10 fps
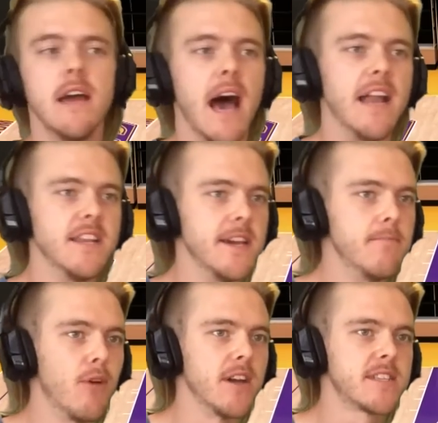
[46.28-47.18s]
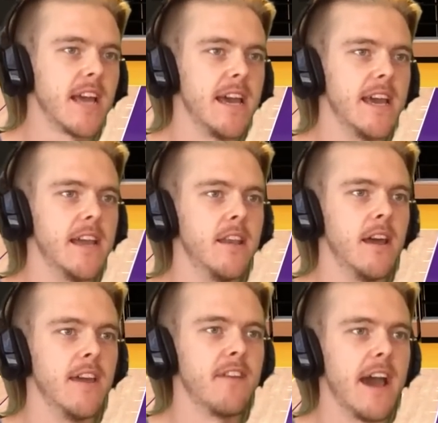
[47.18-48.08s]
And Yinba's saying,
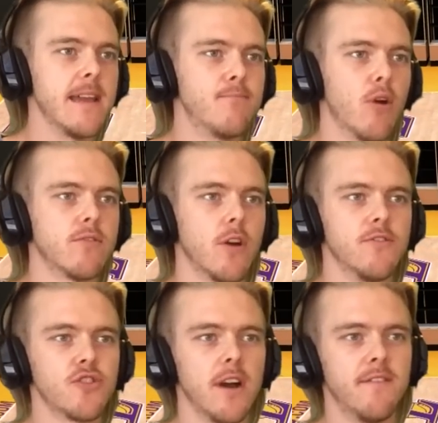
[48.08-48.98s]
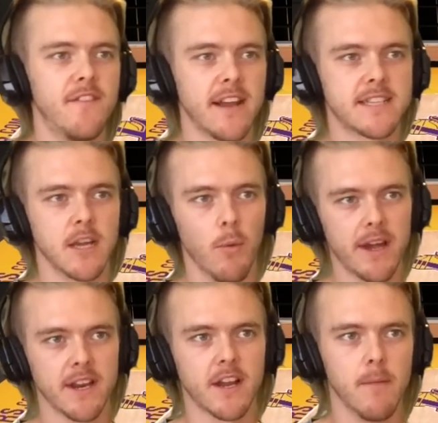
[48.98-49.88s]
if it ain't broke, don't try and fix it. We're
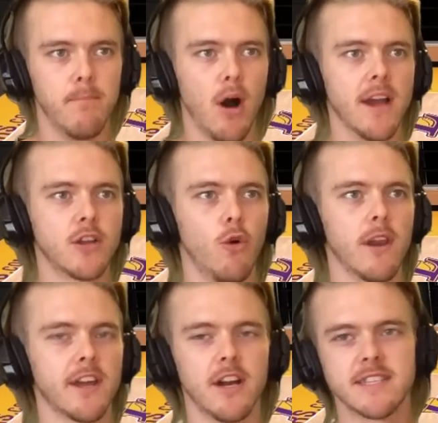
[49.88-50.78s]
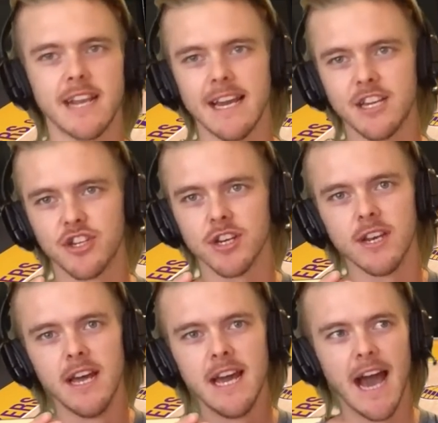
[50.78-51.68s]
going to combine calling in
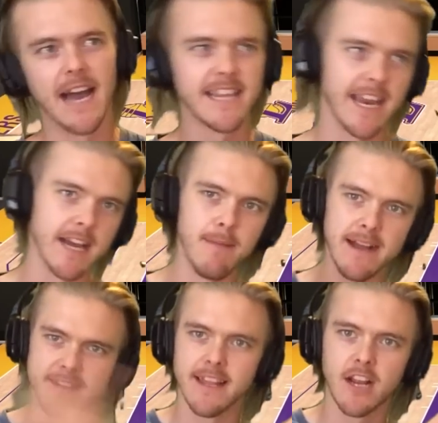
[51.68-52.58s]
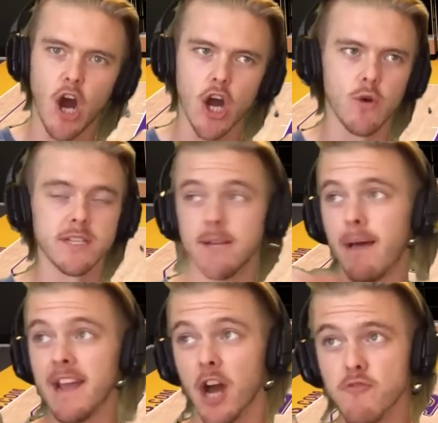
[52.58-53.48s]
isolation and getting a man to then cut across the
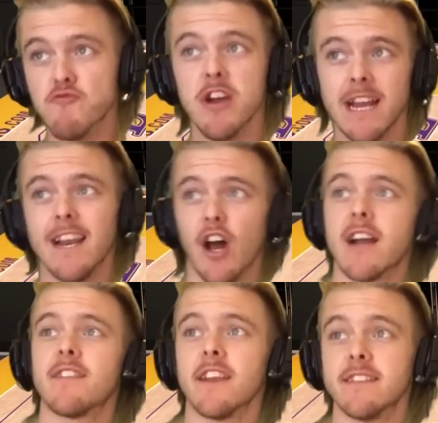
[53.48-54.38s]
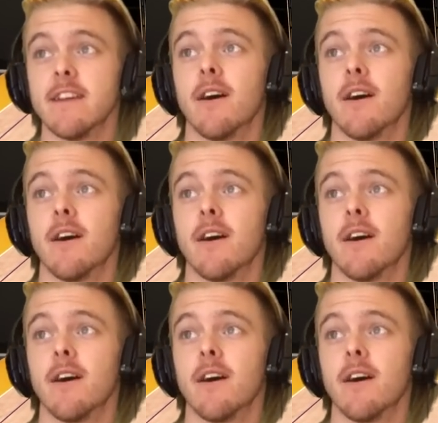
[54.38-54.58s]
paint. I really like that idea.